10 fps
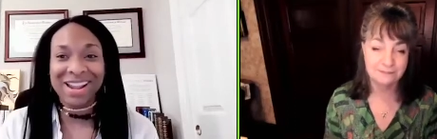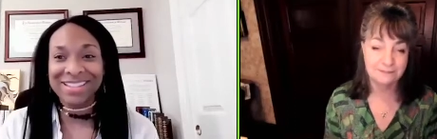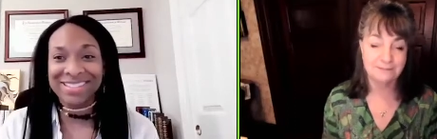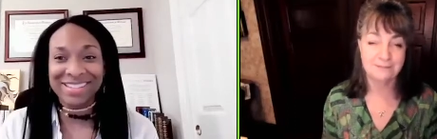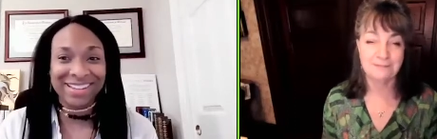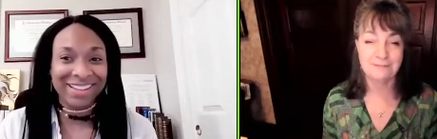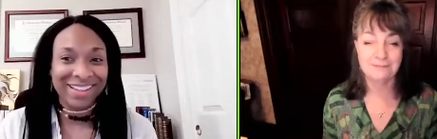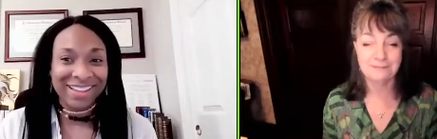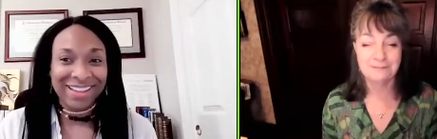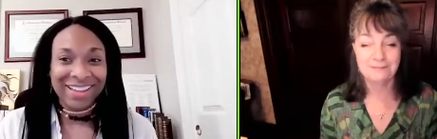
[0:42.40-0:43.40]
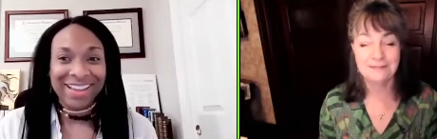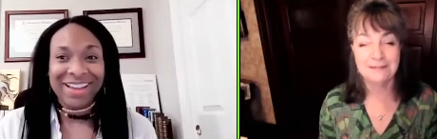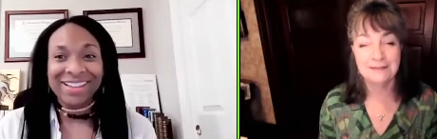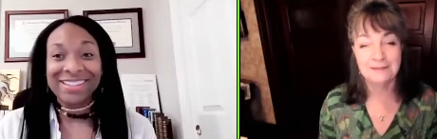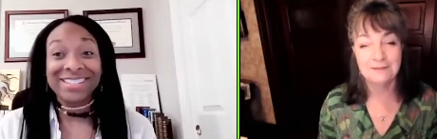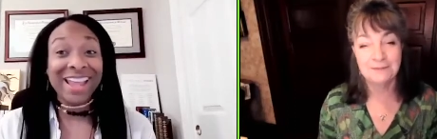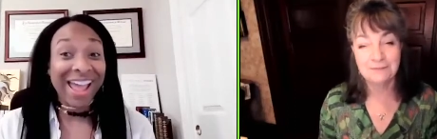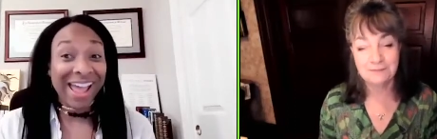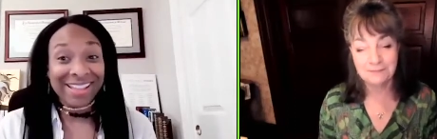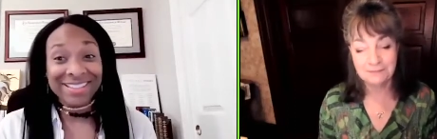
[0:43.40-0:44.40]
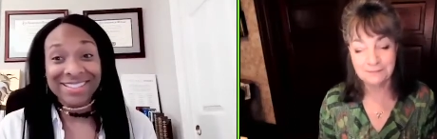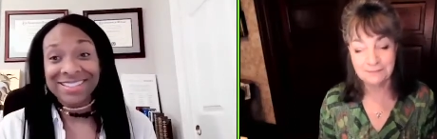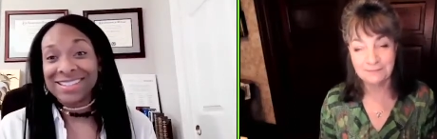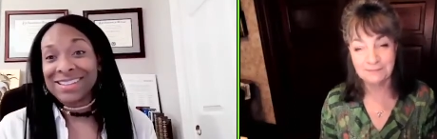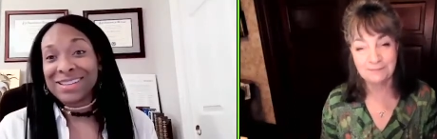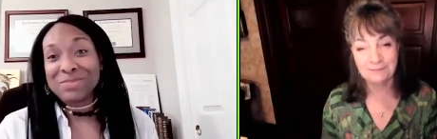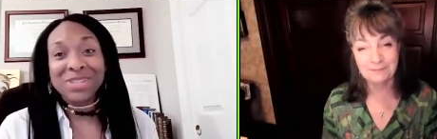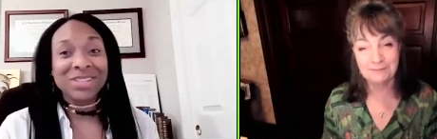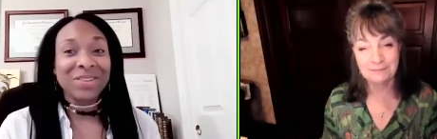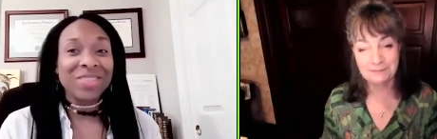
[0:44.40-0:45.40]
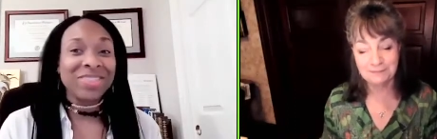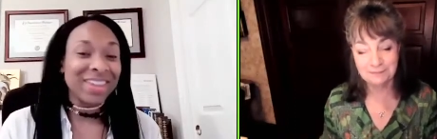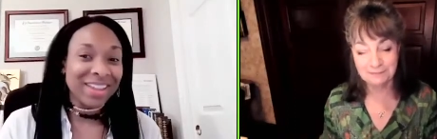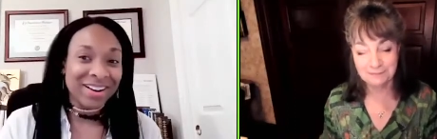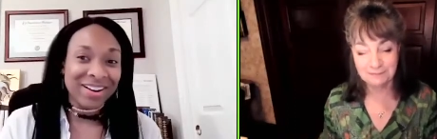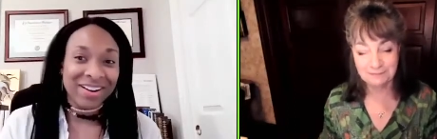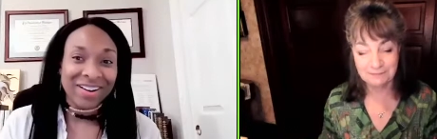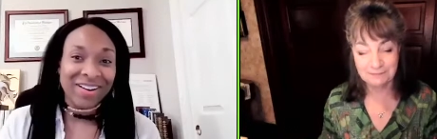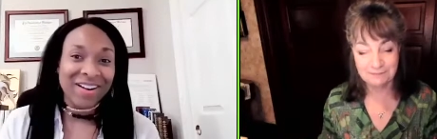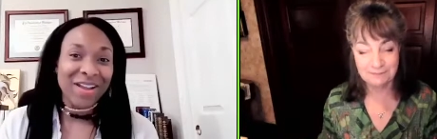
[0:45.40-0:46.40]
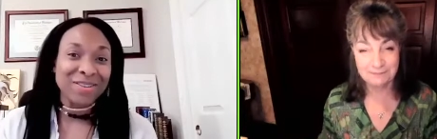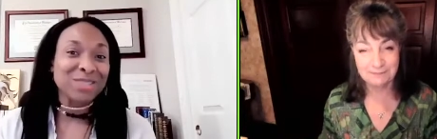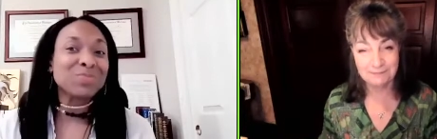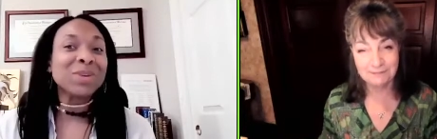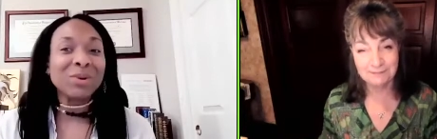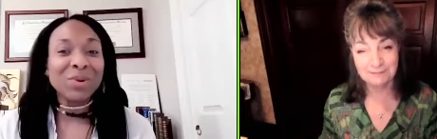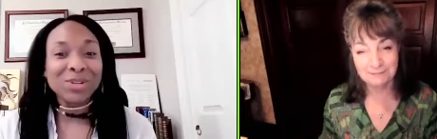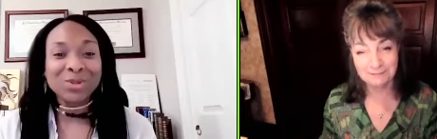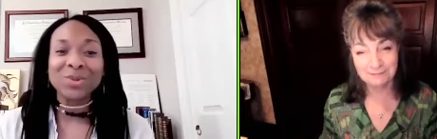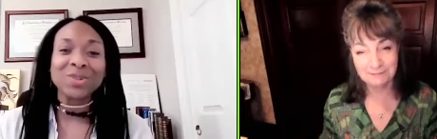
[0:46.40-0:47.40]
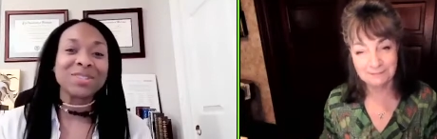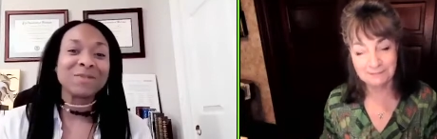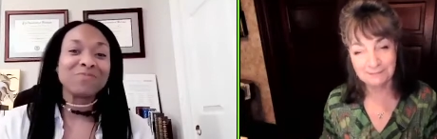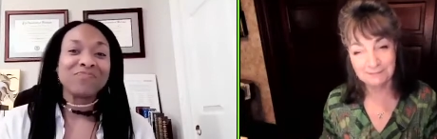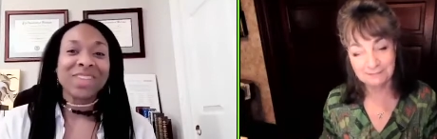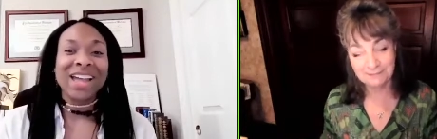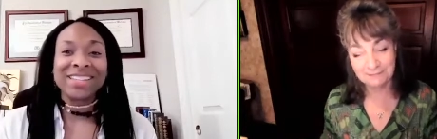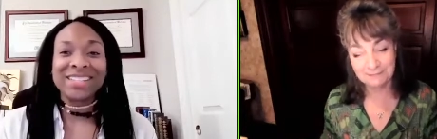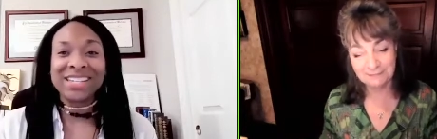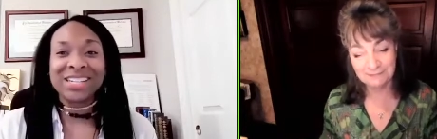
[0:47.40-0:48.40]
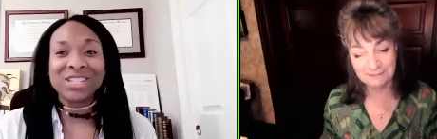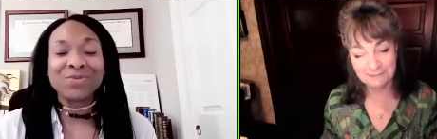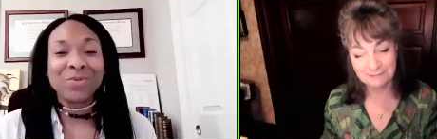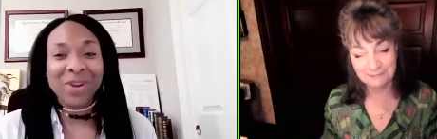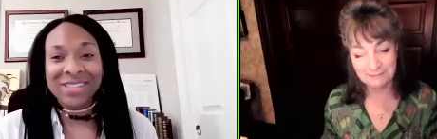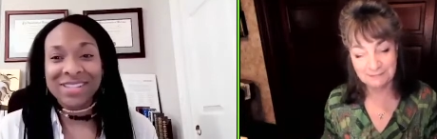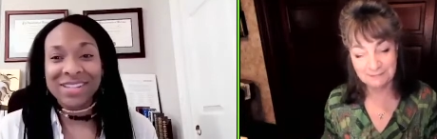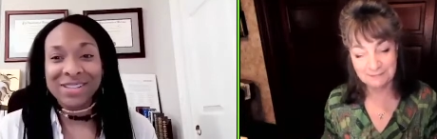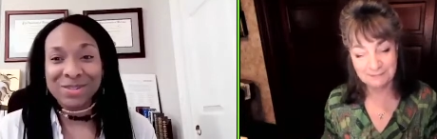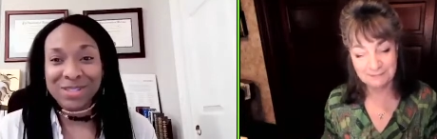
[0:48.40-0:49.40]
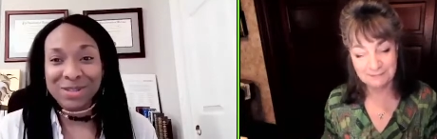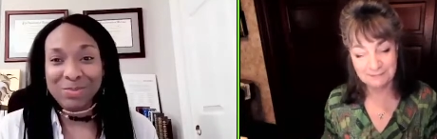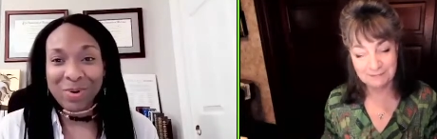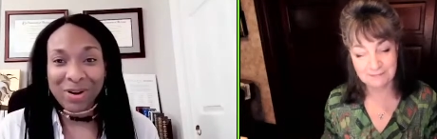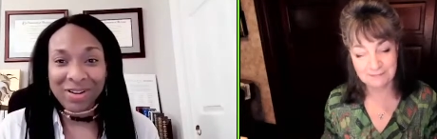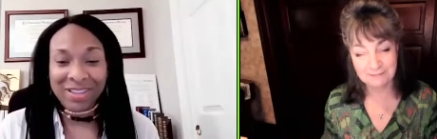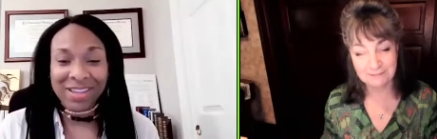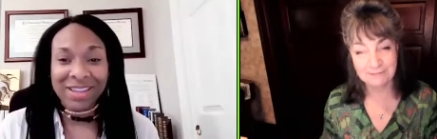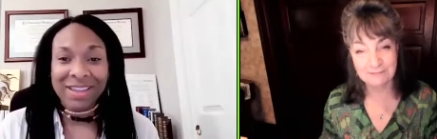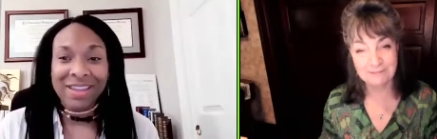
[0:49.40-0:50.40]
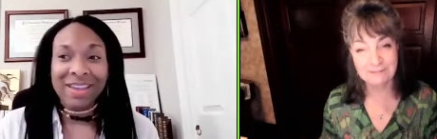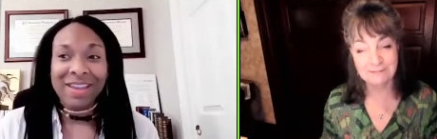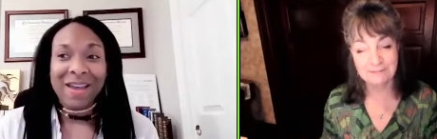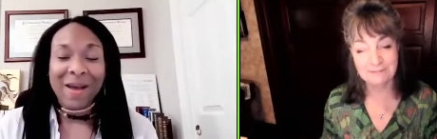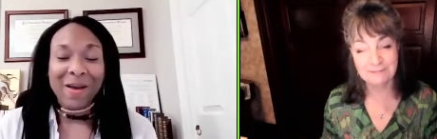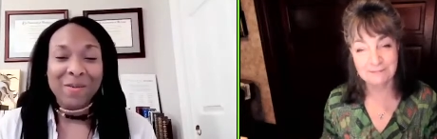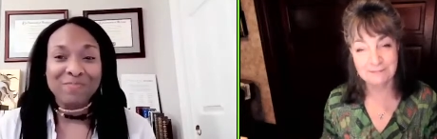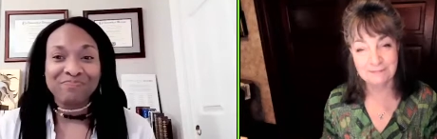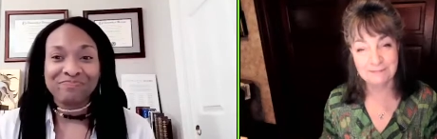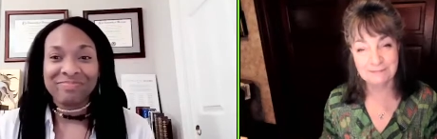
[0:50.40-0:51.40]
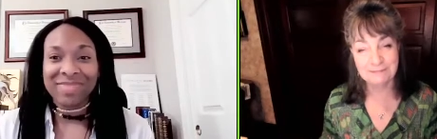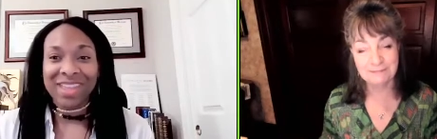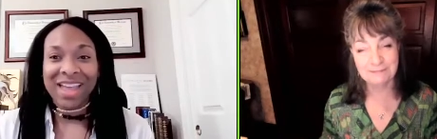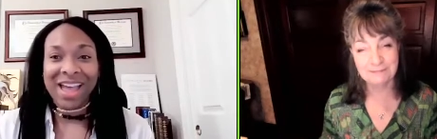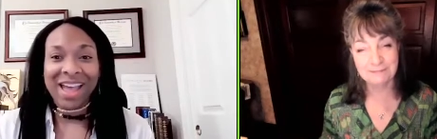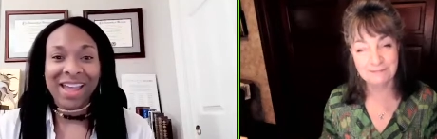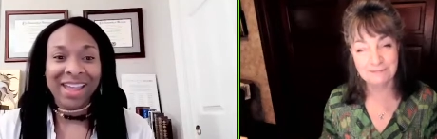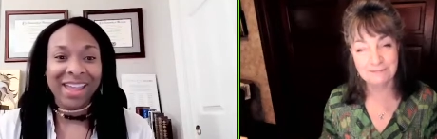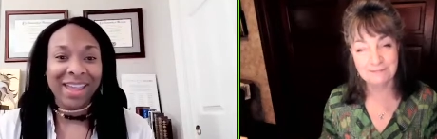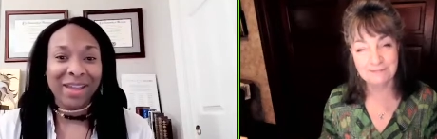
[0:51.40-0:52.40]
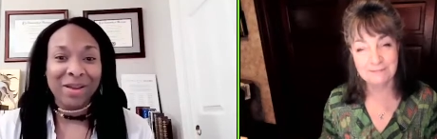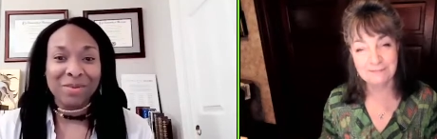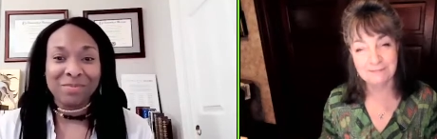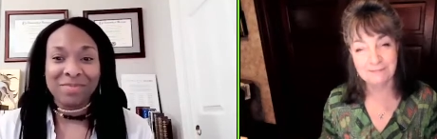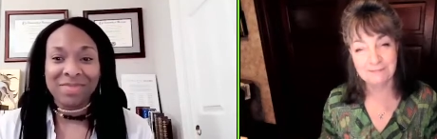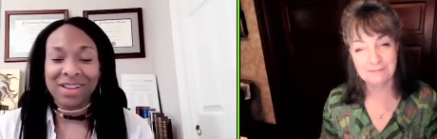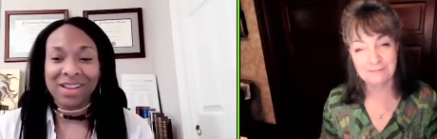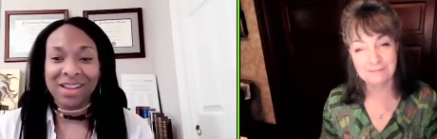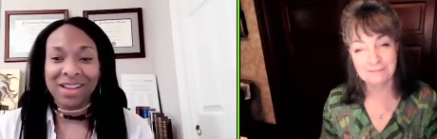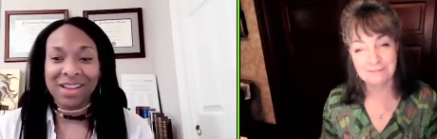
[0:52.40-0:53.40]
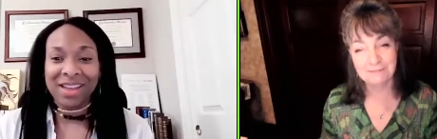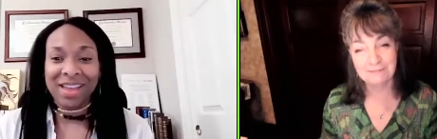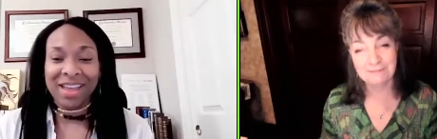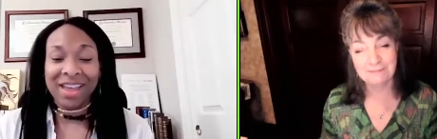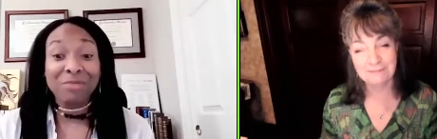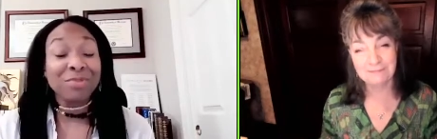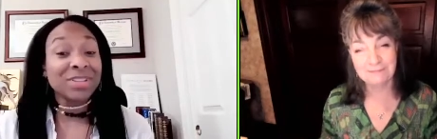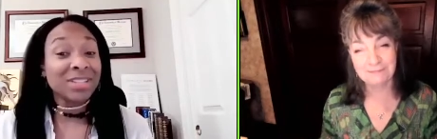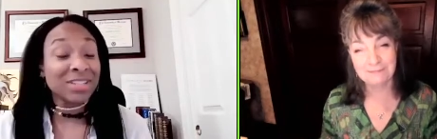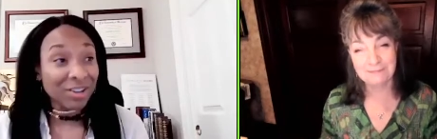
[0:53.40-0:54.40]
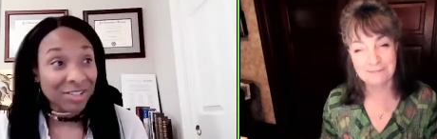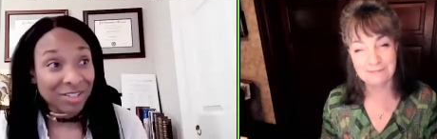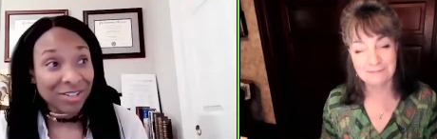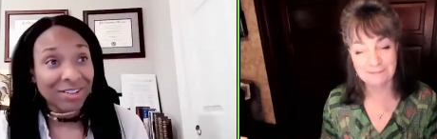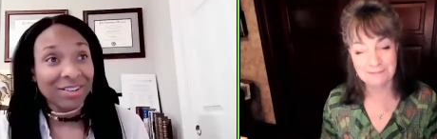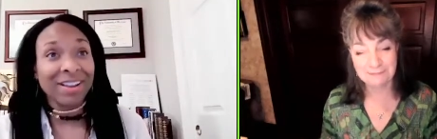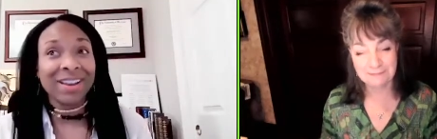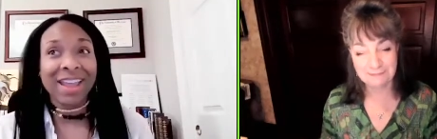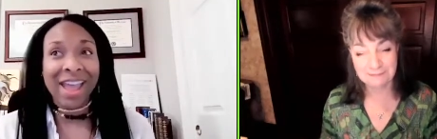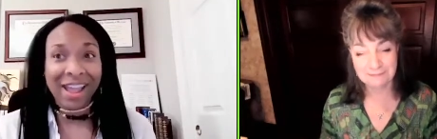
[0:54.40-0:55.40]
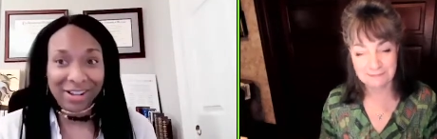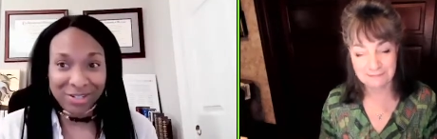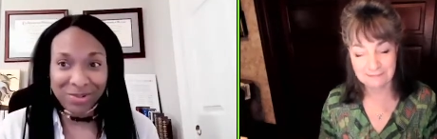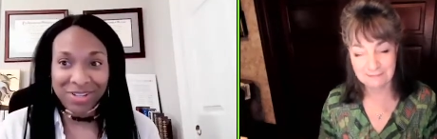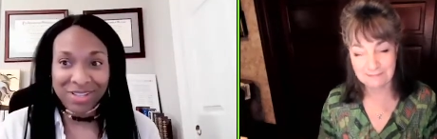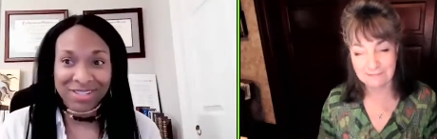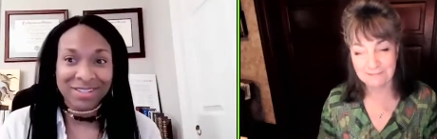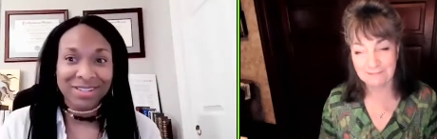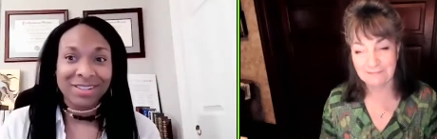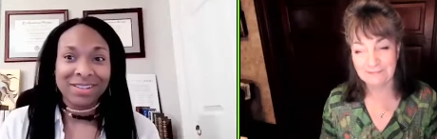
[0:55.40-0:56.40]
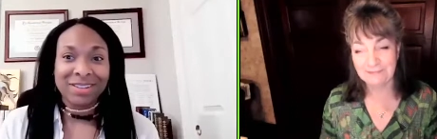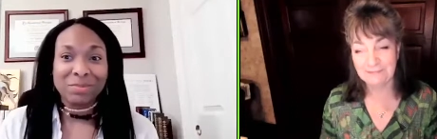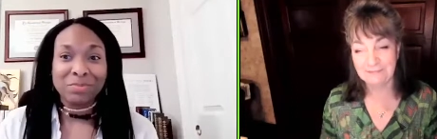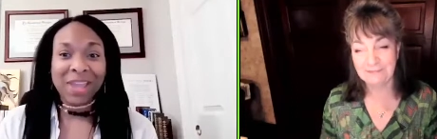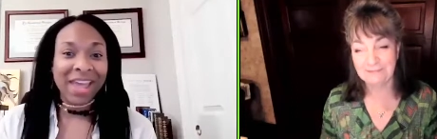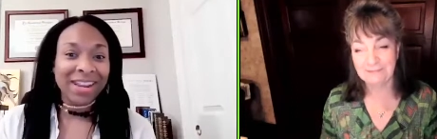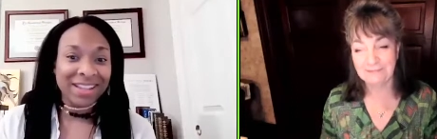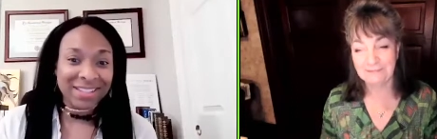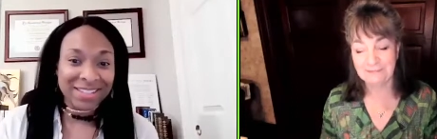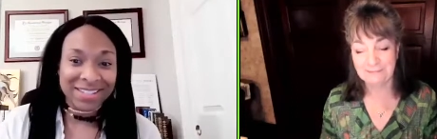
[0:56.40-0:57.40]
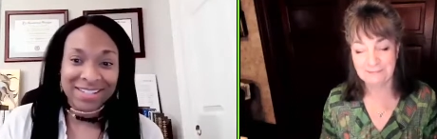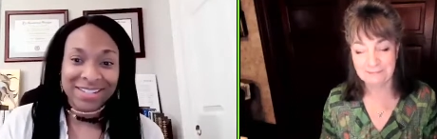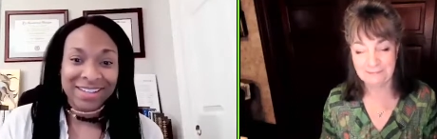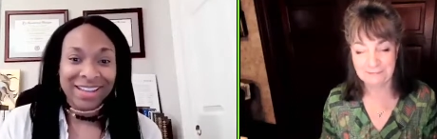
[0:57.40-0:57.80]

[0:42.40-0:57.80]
Speaker 1: I sing jazz, musical theater, spirituals. I teach voice at UC Berkeley. I am a researcher, an actress, pianist,